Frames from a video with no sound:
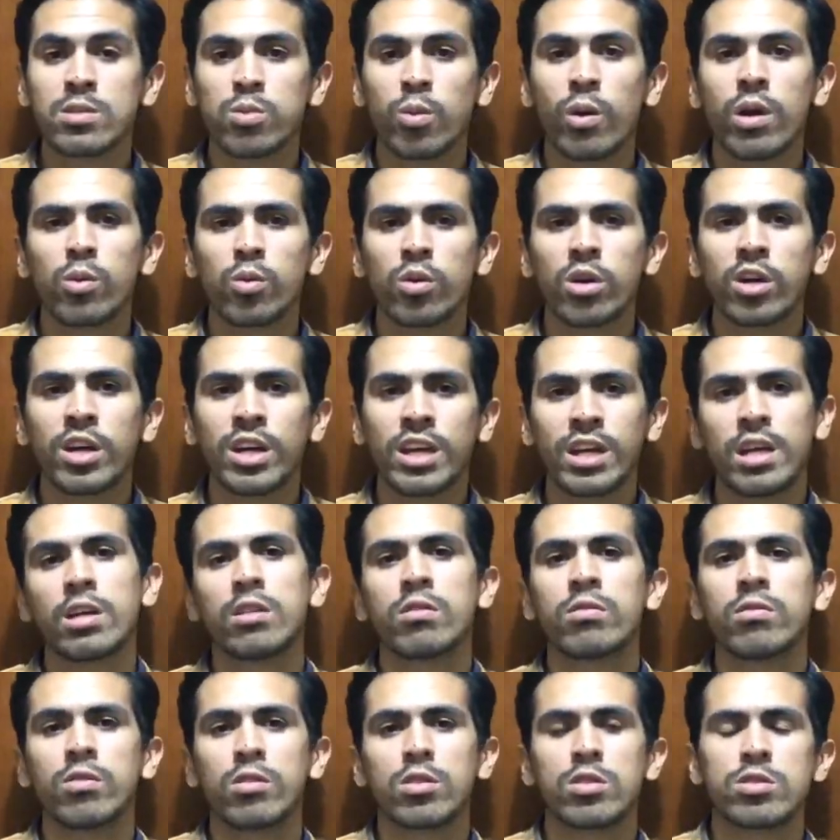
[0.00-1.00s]
that's what we're
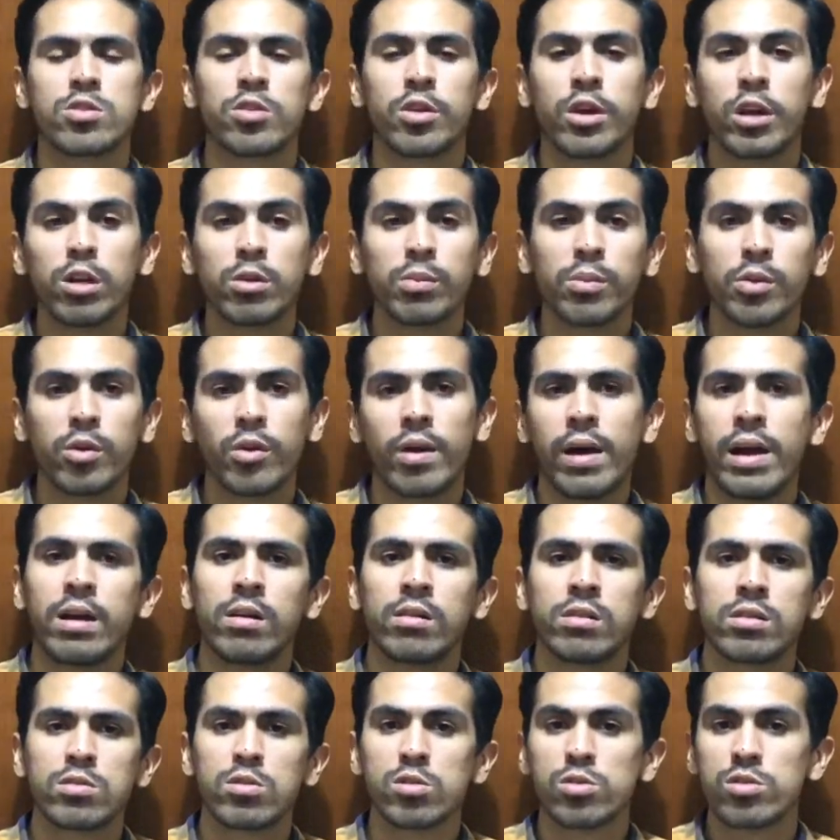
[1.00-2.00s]
here for, to help you
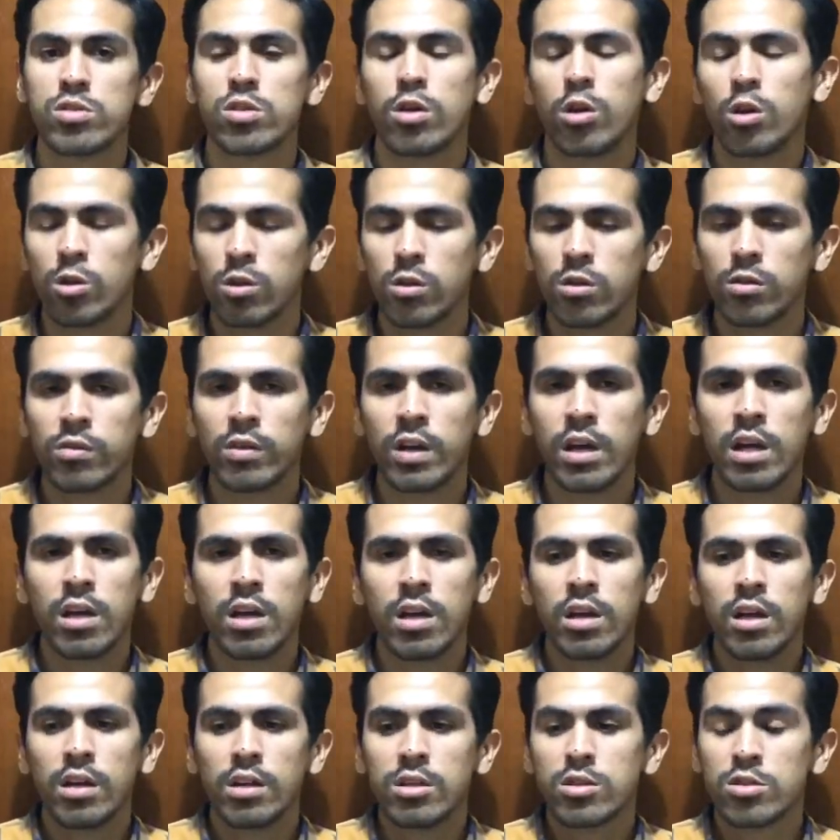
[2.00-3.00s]
out, to
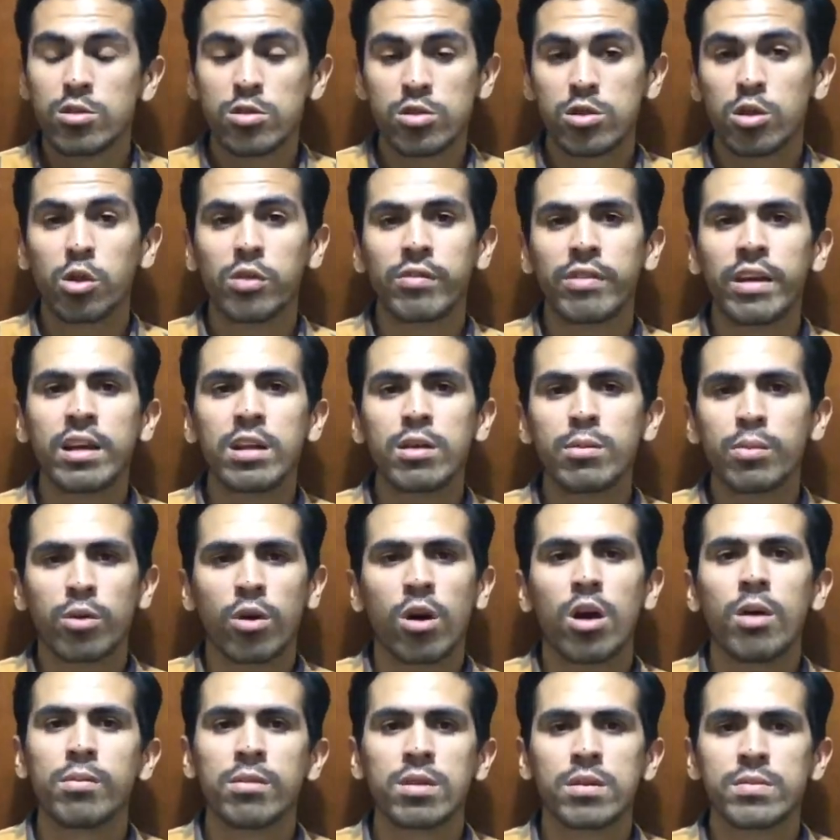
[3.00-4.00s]
solve any
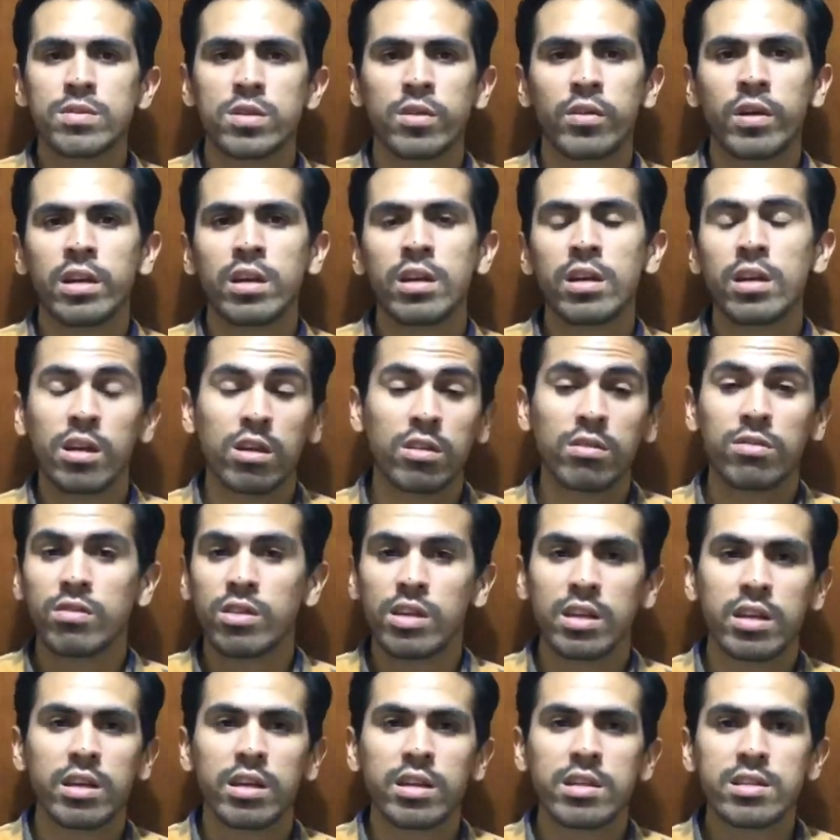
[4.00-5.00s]
problems or any
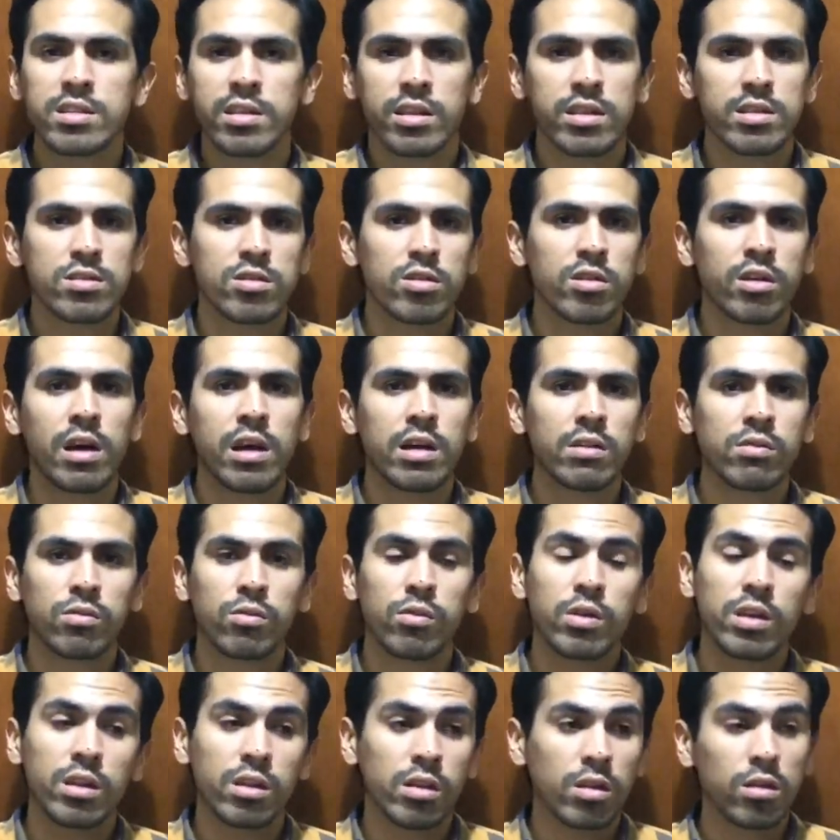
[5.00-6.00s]
inconveniences you
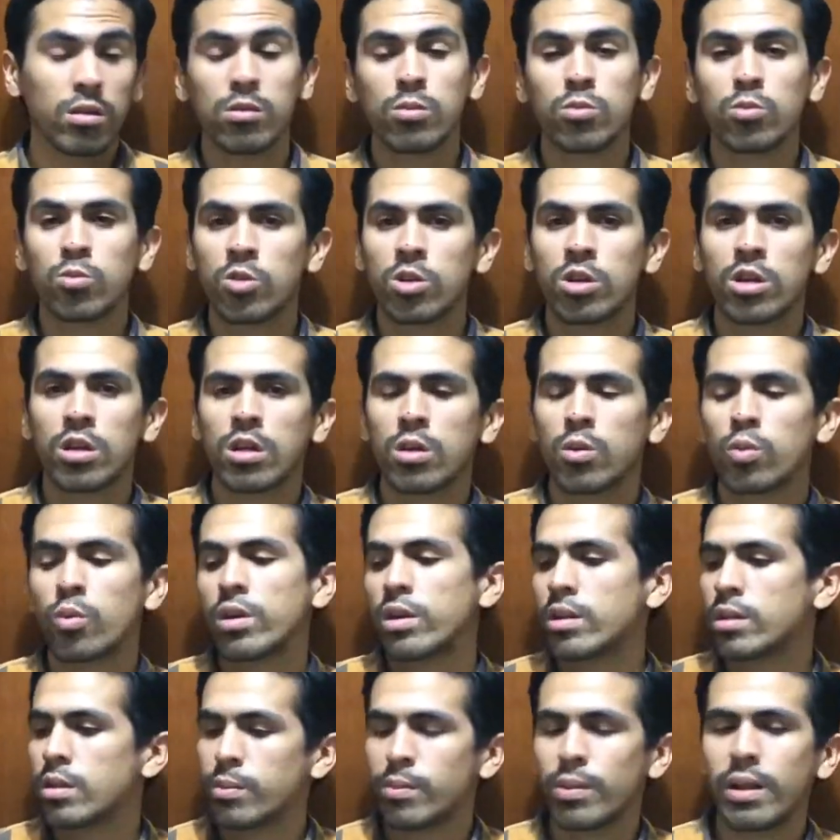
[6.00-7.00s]
have with homework,
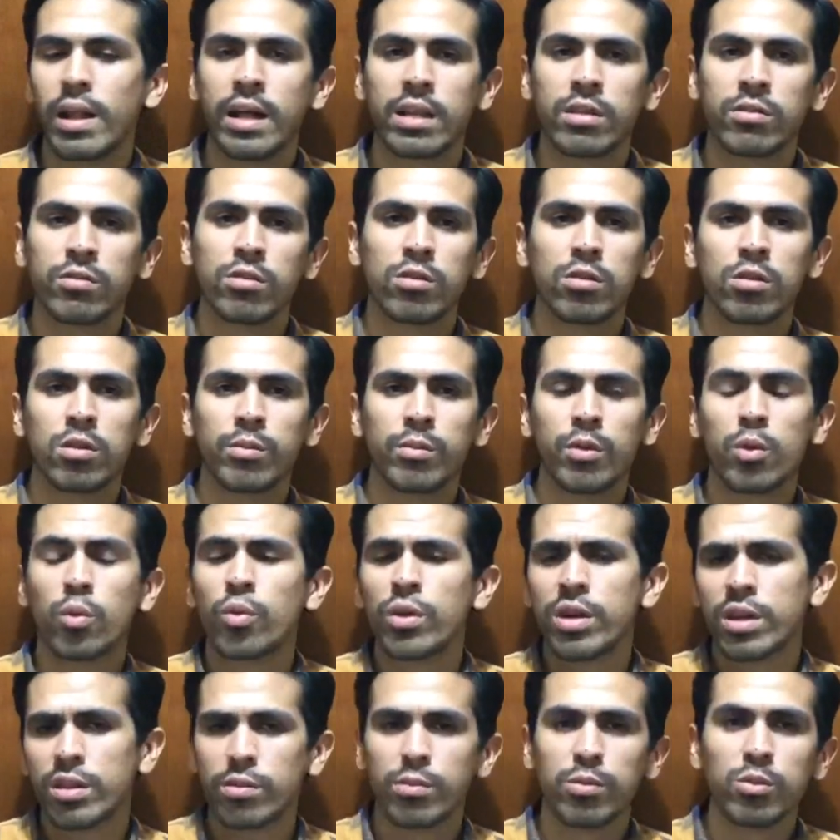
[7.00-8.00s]
with the platform,
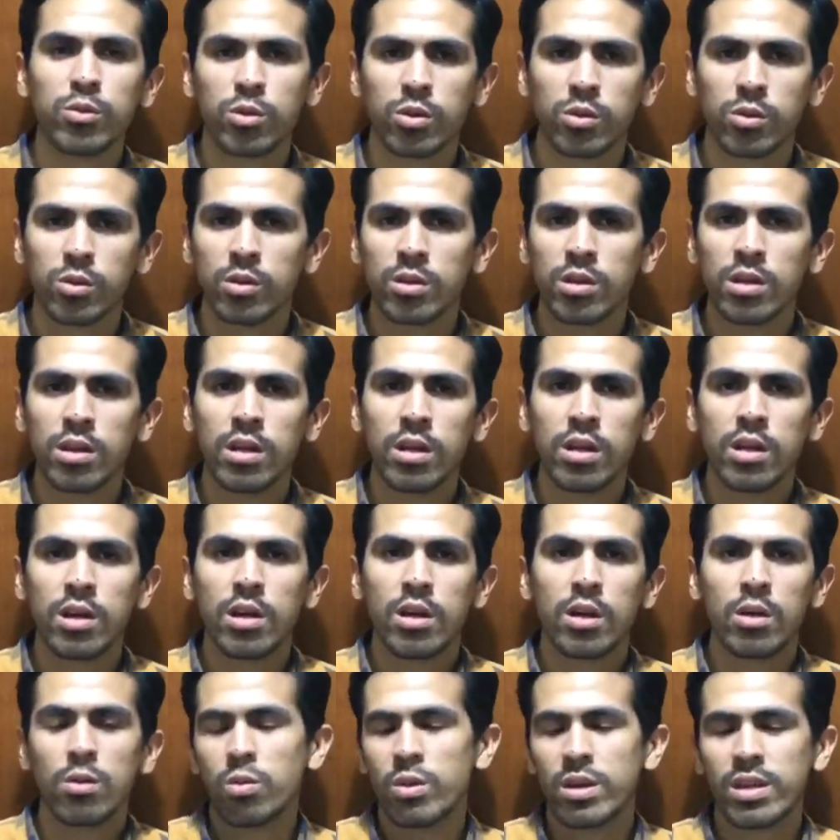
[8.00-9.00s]
with Moodle,
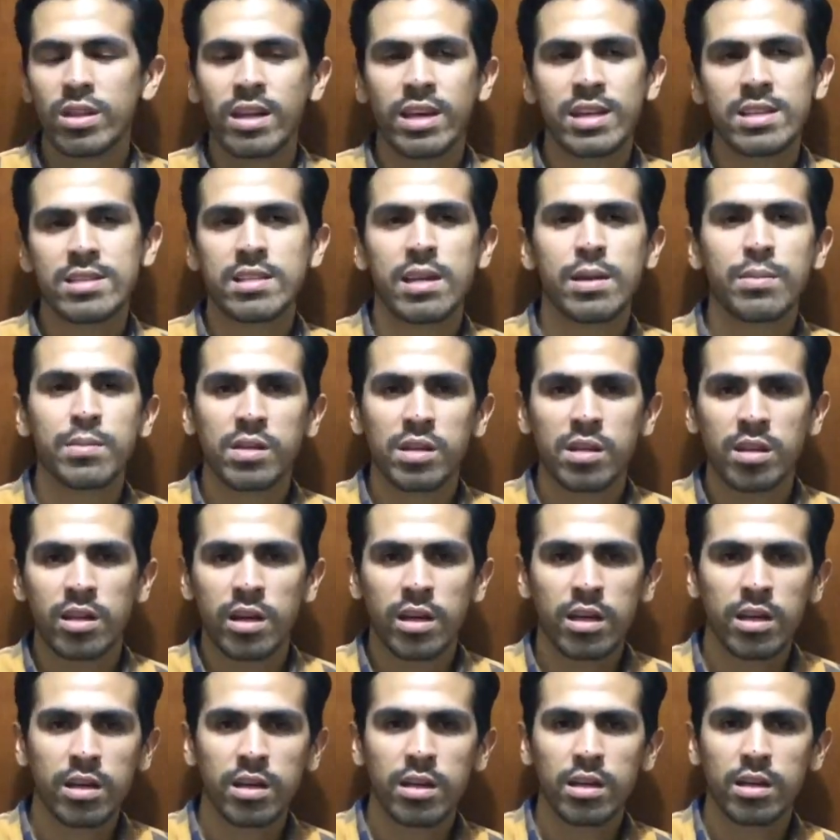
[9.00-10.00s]
with
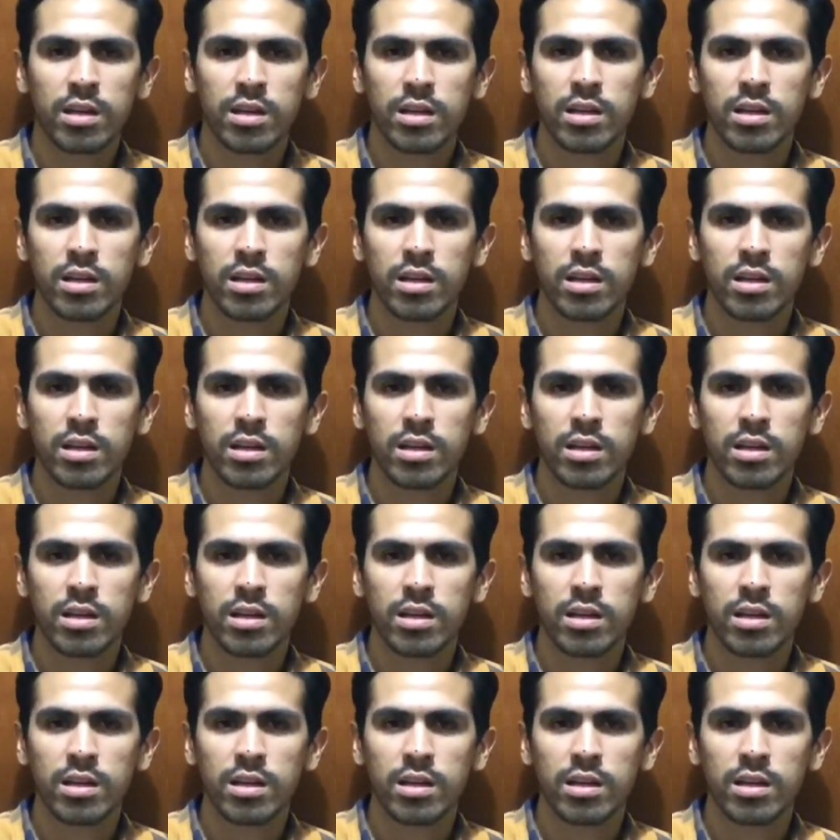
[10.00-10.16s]
SMTIA.